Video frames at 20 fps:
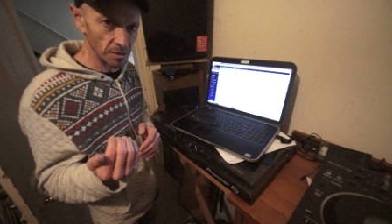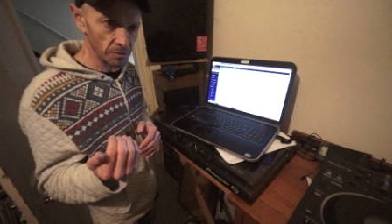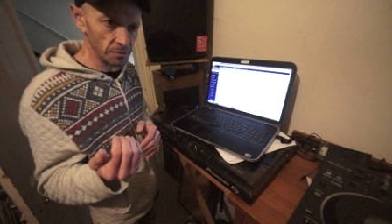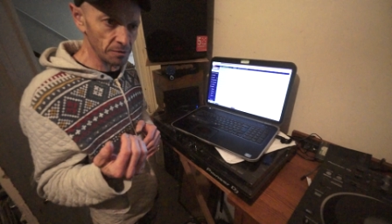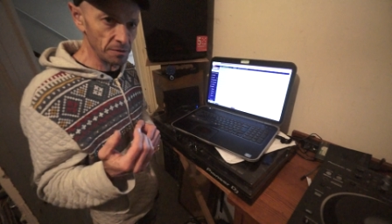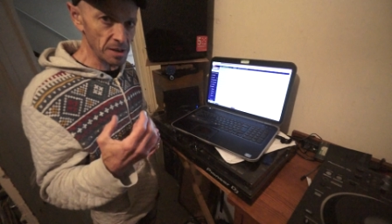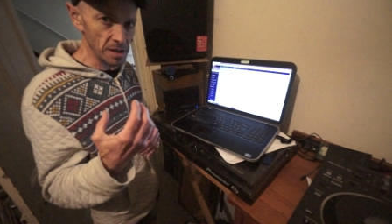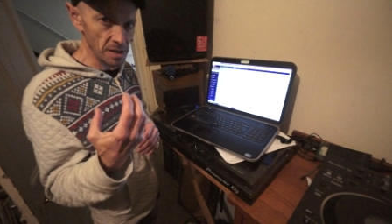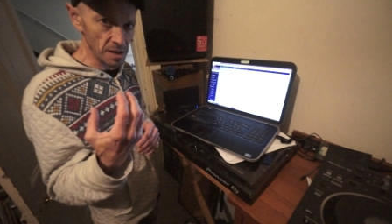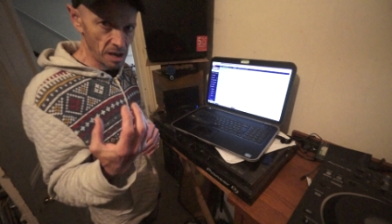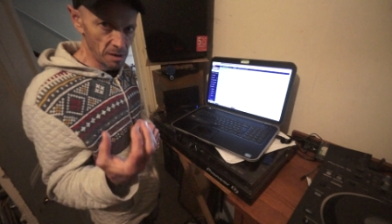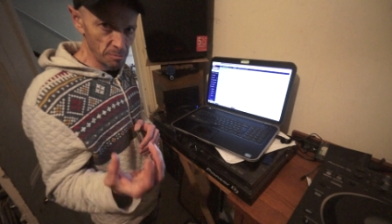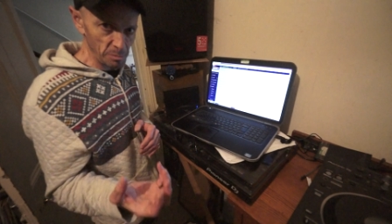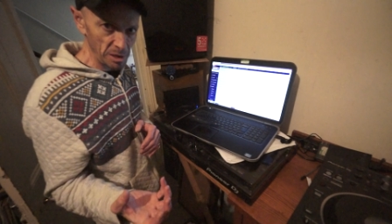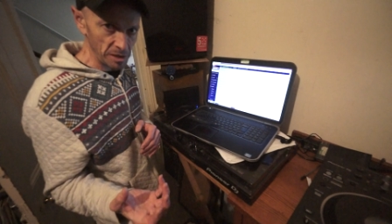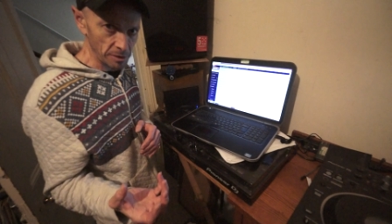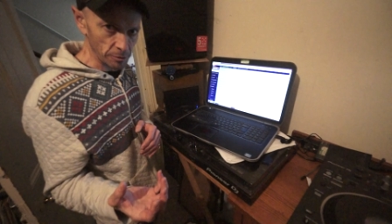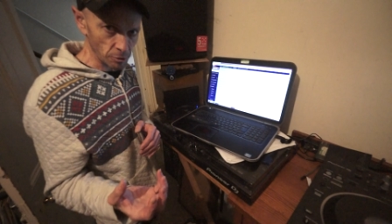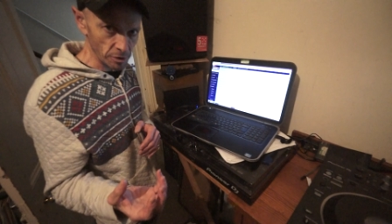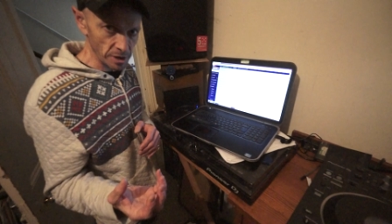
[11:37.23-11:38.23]
the
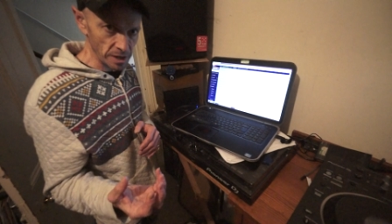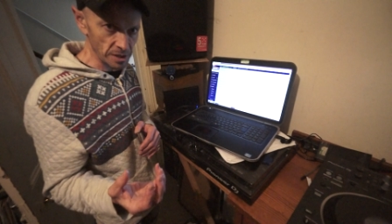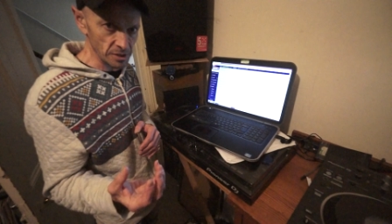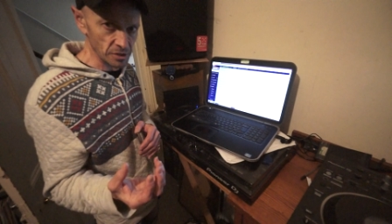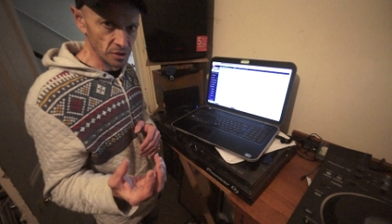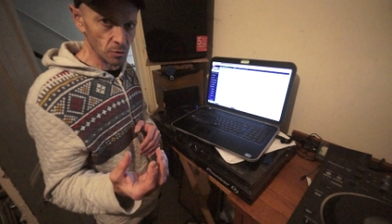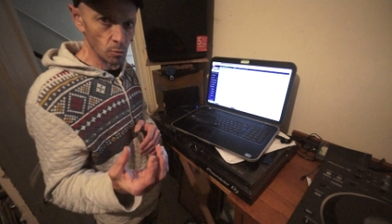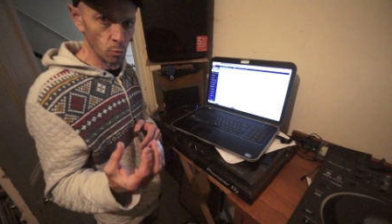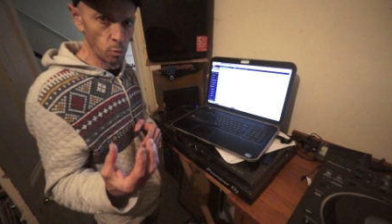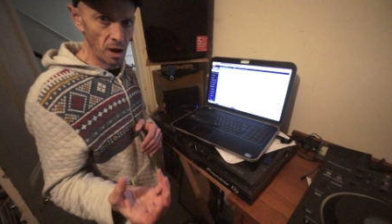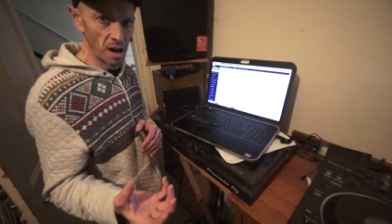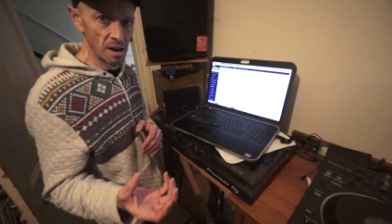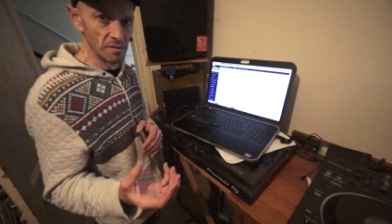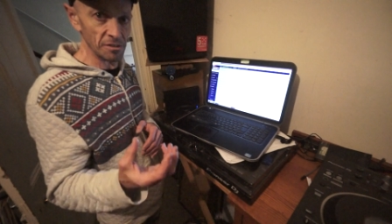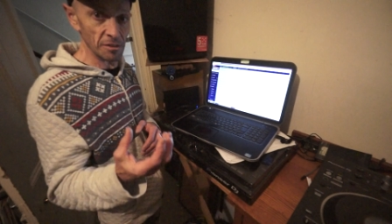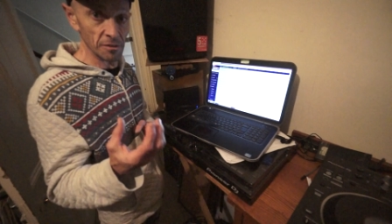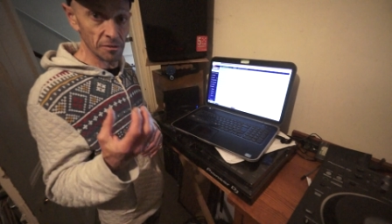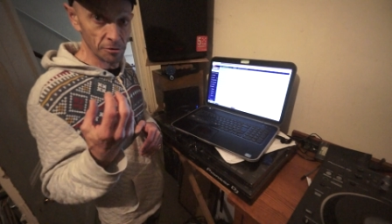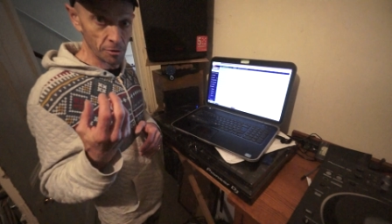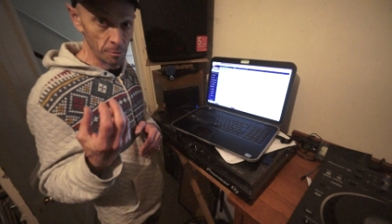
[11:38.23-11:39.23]
MP3s
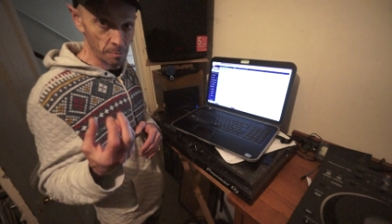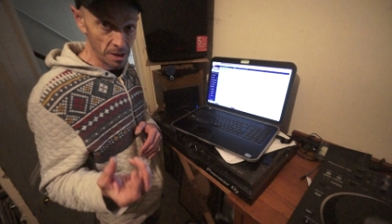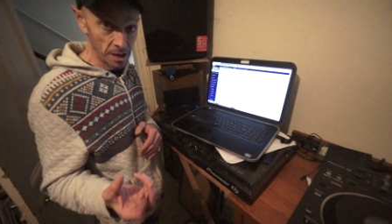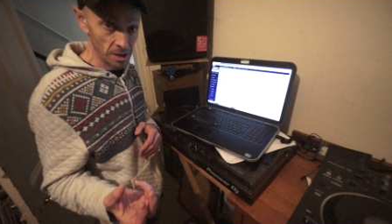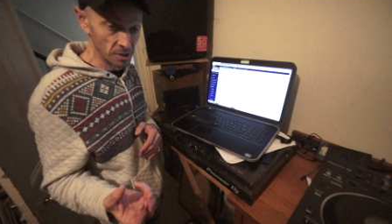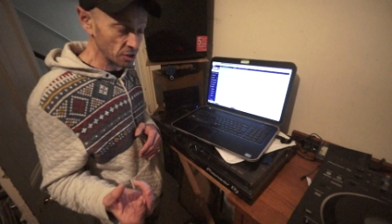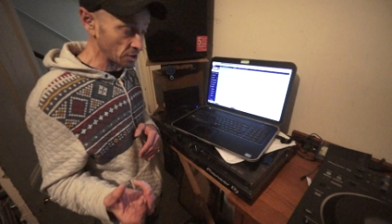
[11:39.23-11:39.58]
WAV from their